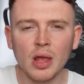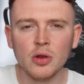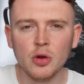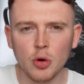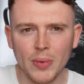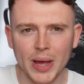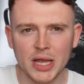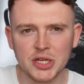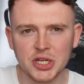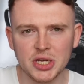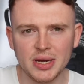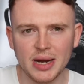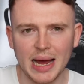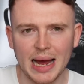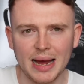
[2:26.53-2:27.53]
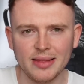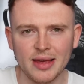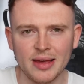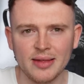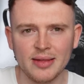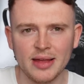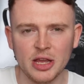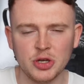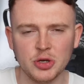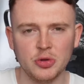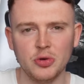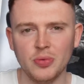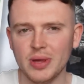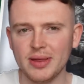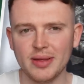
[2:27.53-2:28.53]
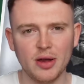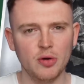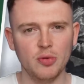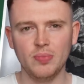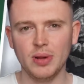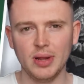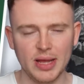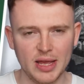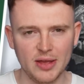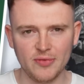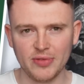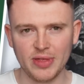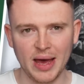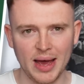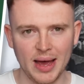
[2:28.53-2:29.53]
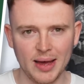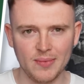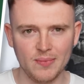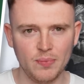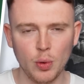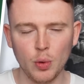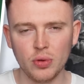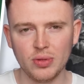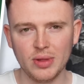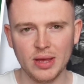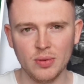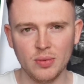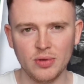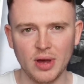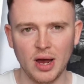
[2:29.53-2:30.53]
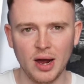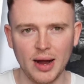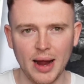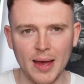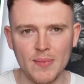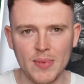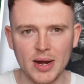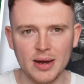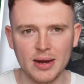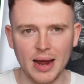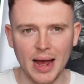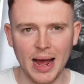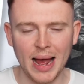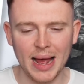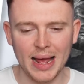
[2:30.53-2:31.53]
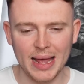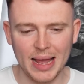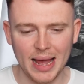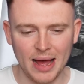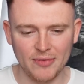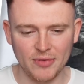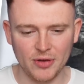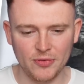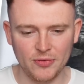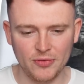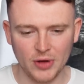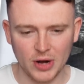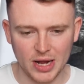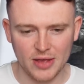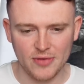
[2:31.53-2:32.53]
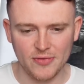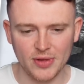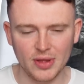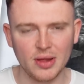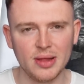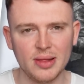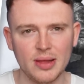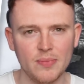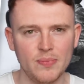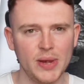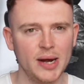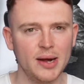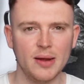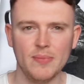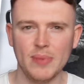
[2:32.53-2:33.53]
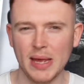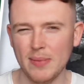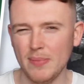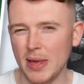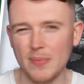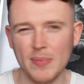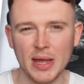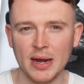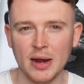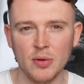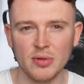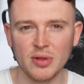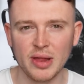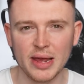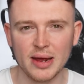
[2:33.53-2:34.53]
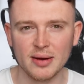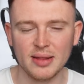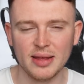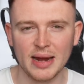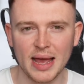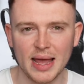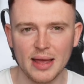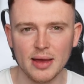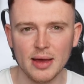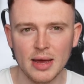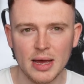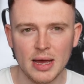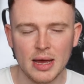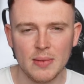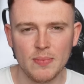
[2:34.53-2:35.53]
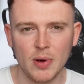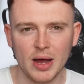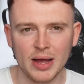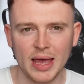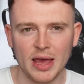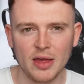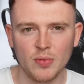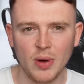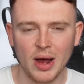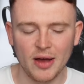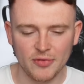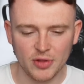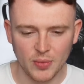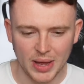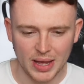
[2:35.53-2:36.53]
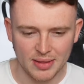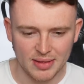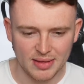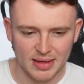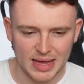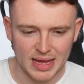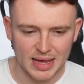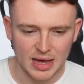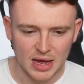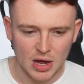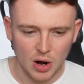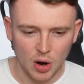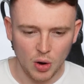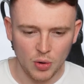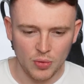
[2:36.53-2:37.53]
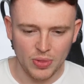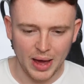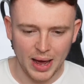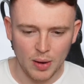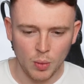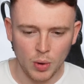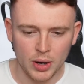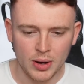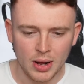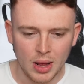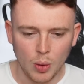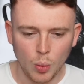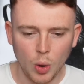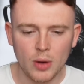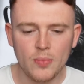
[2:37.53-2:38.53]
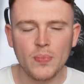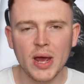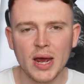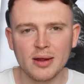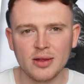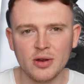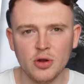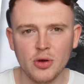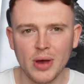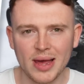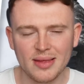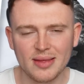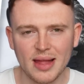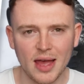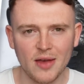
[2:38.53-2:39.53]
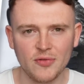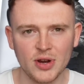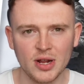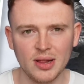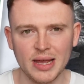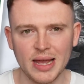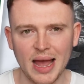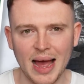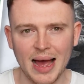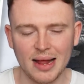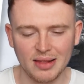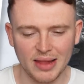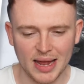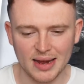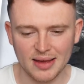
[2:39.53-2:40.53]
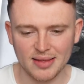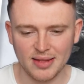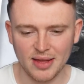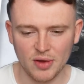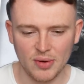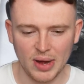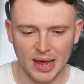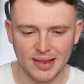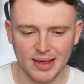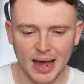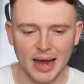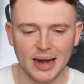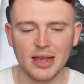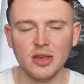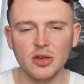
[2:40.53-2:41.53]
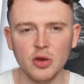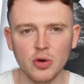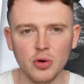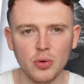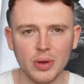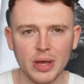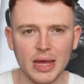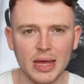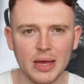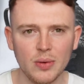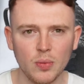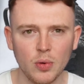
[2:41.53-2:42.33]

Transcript: no mention at this stage, although we still believe that both deals are imminent. I have a funny feeling that Bernabé may be announced later tonight, but I guess we'll have to wait and see on that one. One person who is definitely at Lennoxtown is Harry Kewell. He